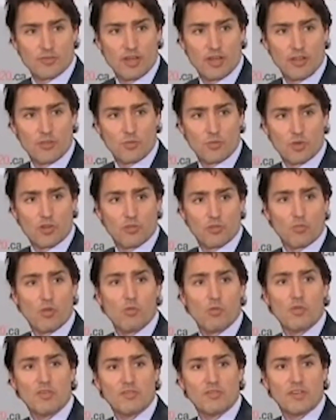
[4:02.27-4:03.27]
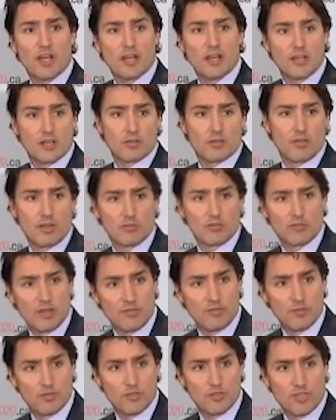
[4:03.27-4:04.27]
around the world and what we've done around
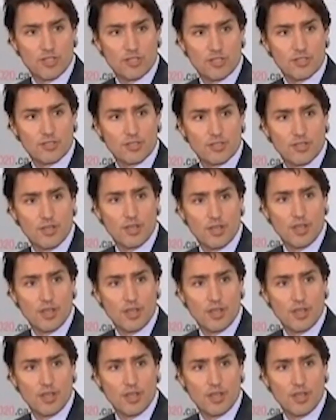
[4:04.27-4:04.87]
refugees.